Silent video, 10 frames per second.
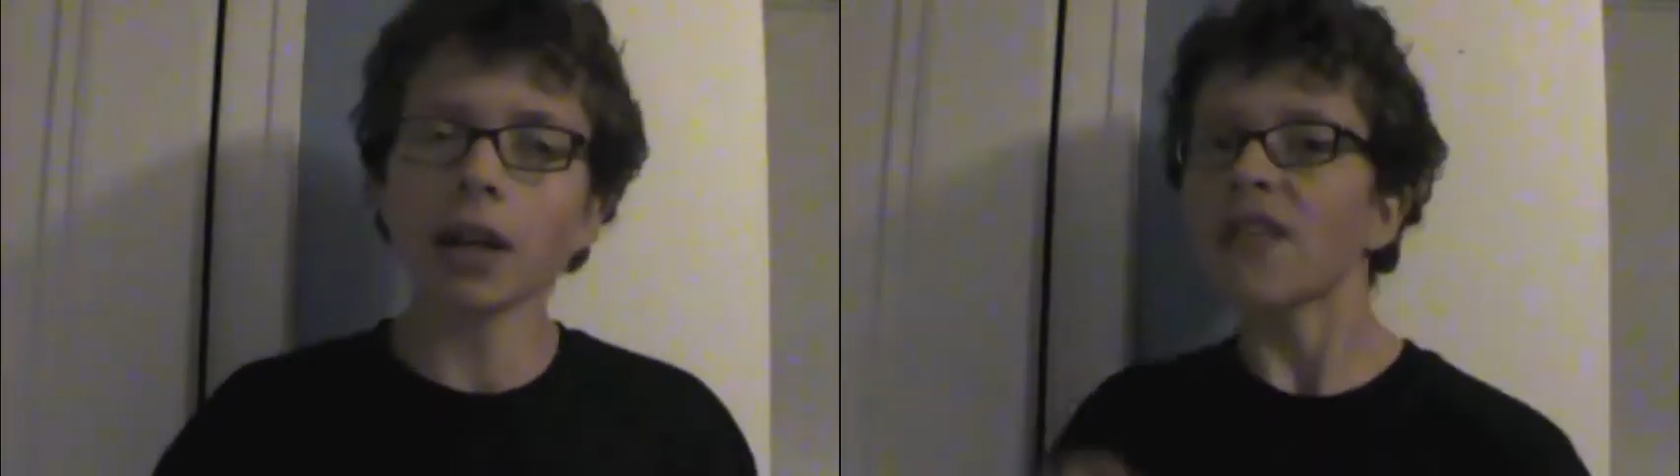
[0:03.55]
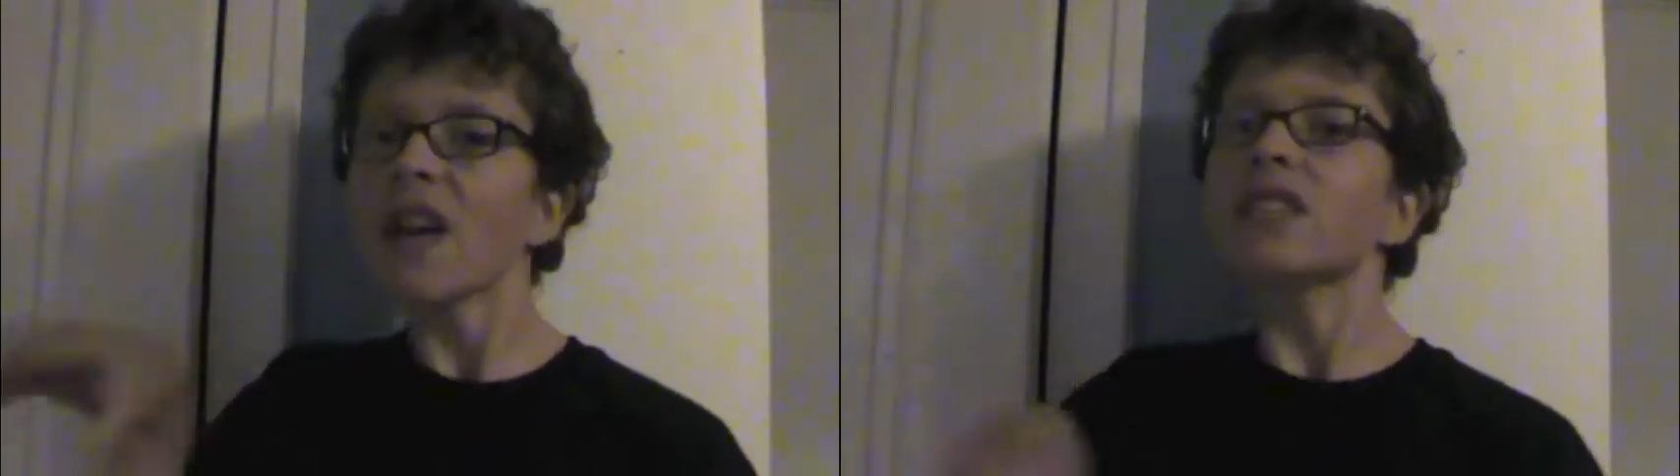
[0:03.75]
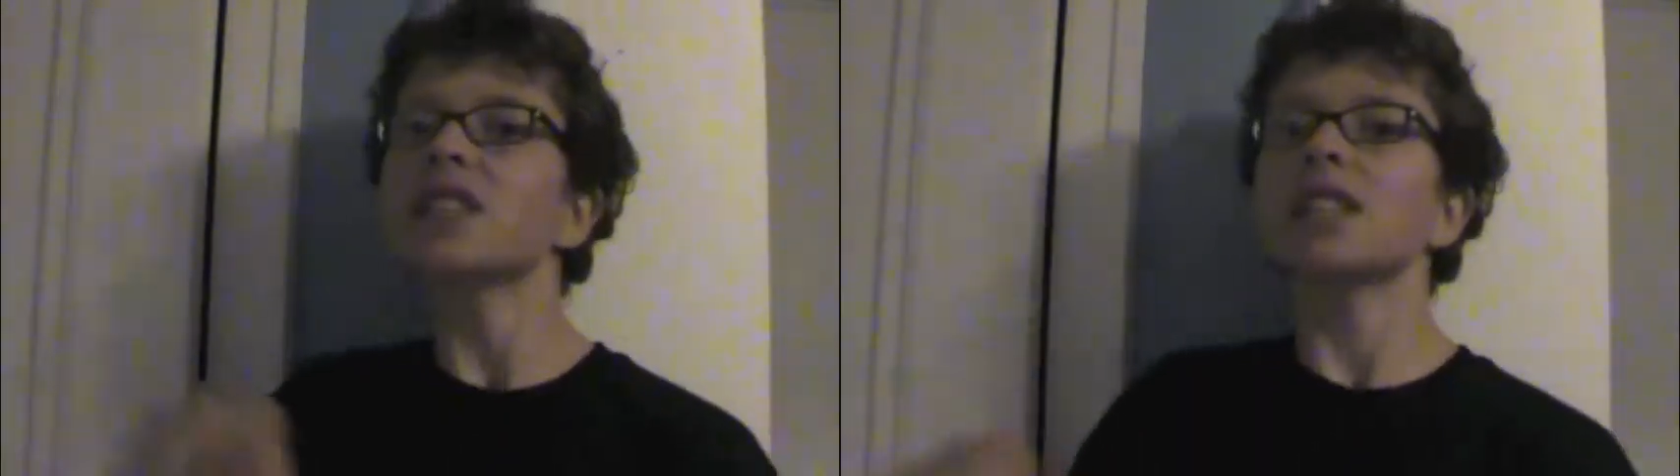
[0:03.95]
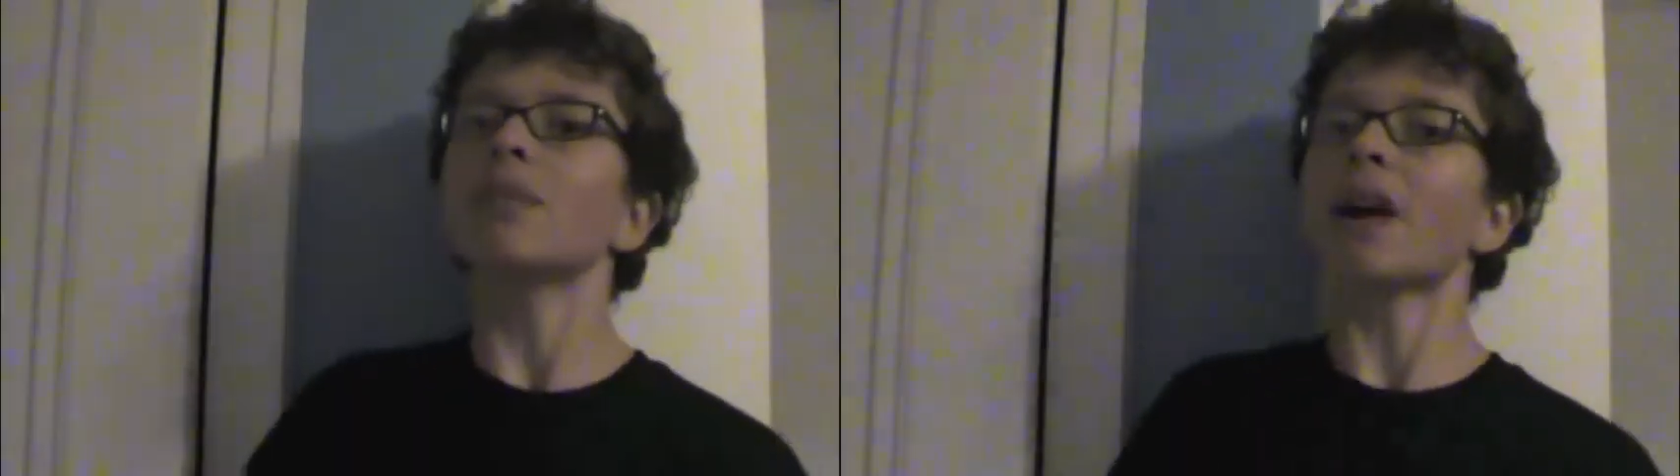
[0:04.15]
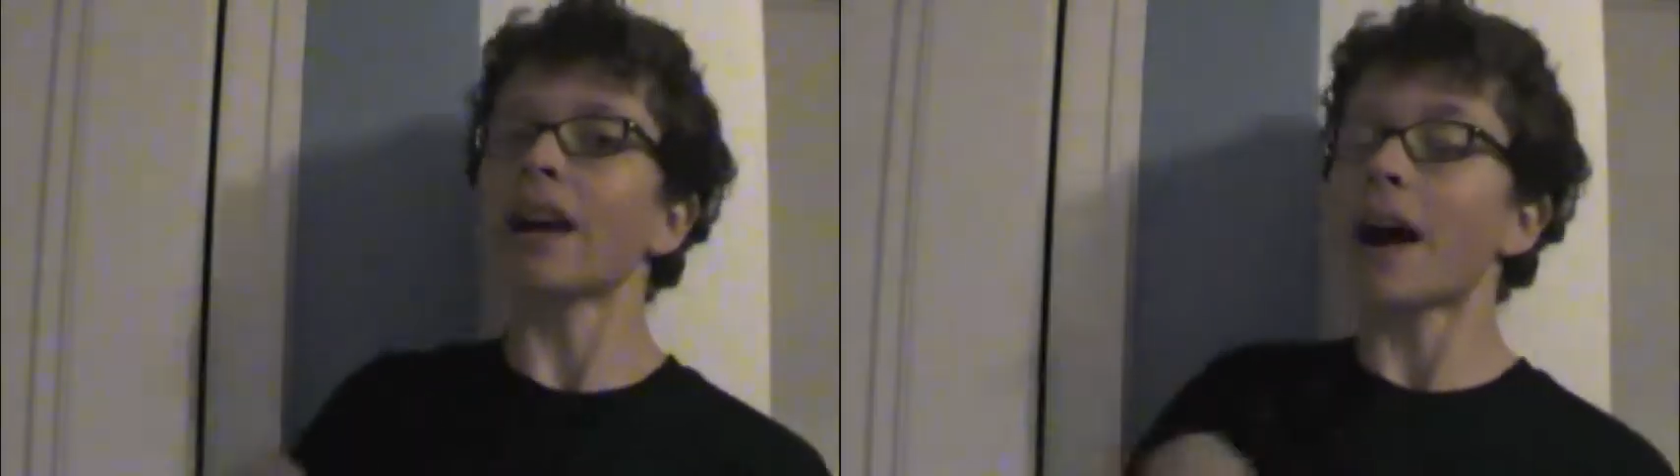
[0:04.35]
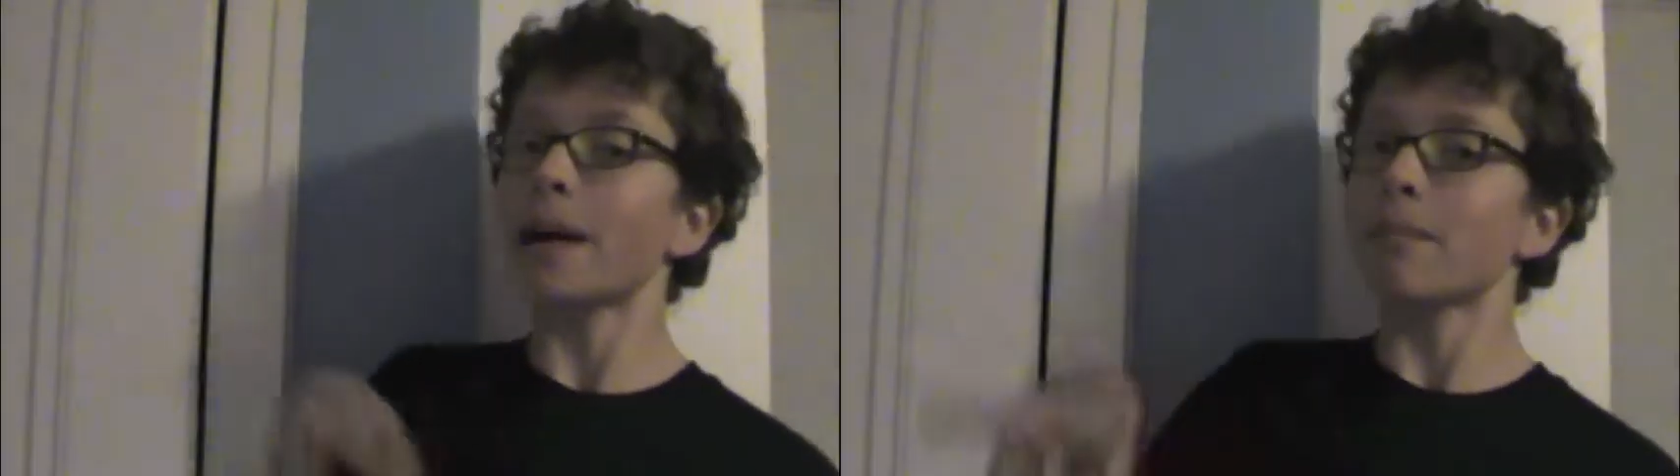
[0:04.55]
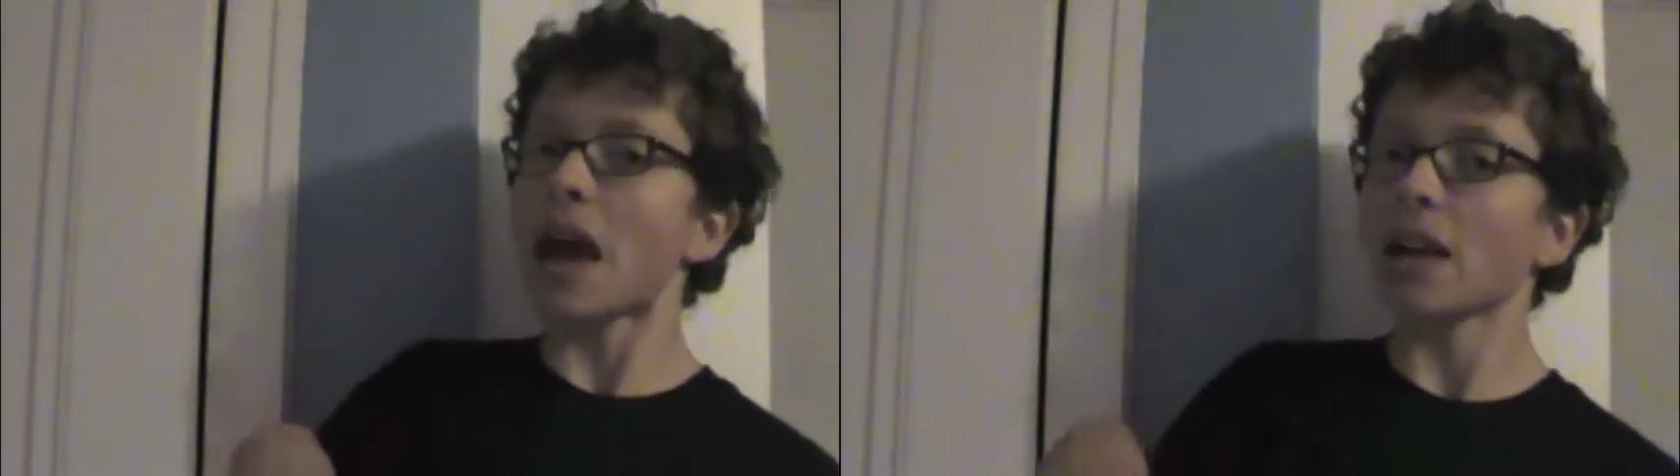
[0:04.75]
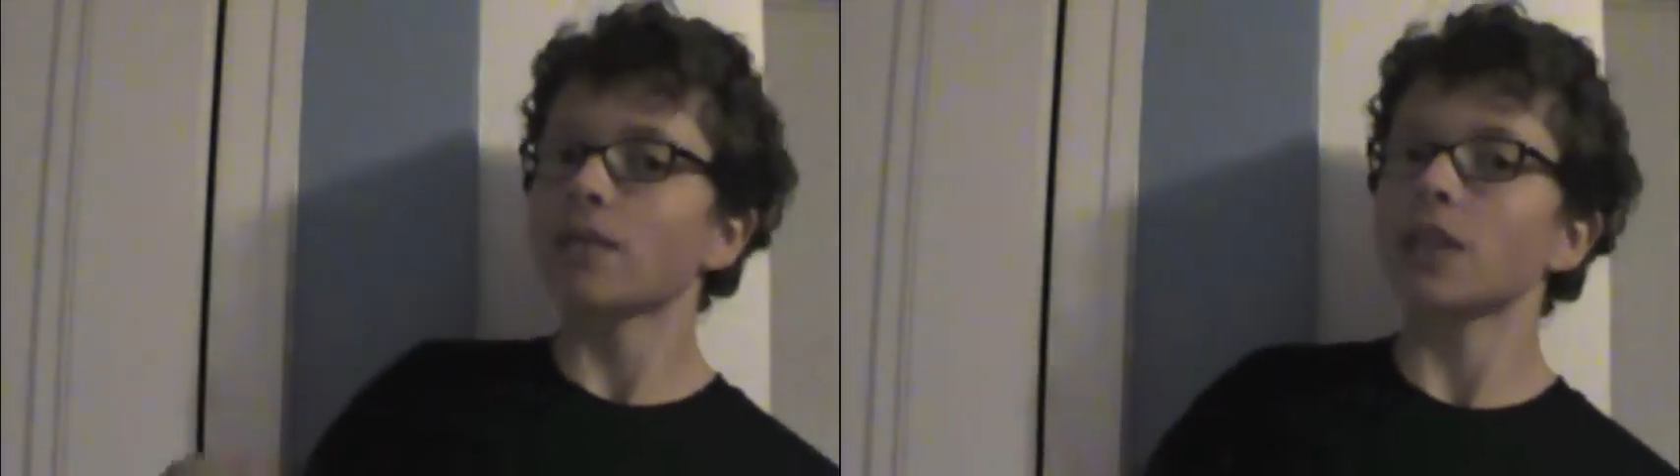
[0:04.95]
If you haven't seen my I'm
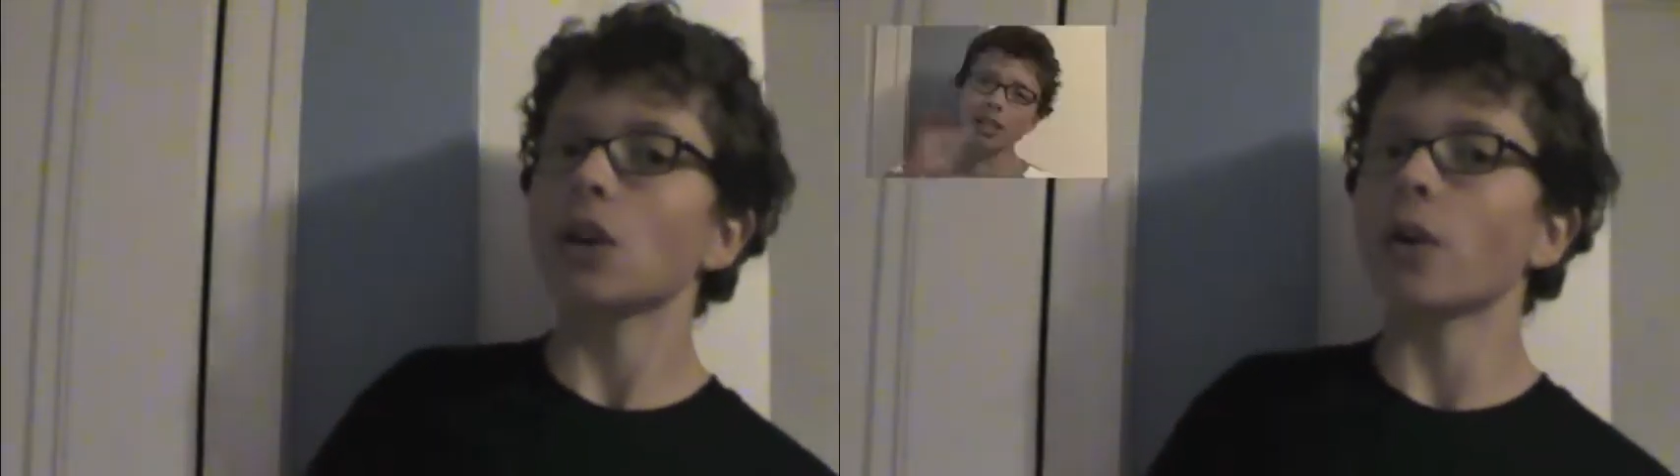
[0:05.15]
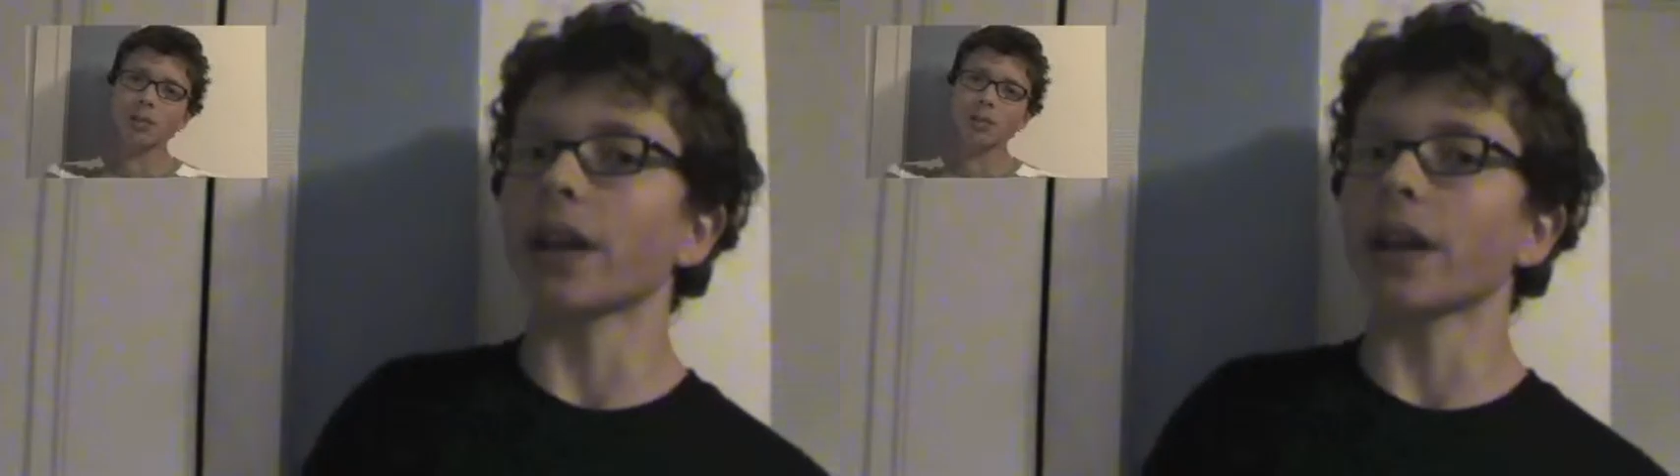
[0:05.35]
Back video,